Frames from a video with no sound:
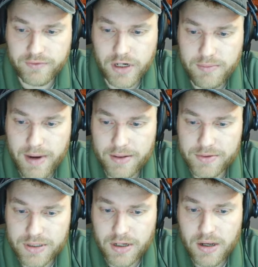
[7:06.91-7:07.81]

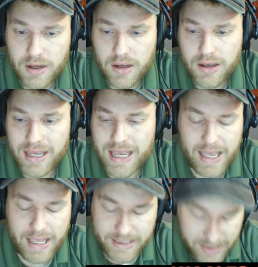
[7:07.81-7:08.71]
rebounds. It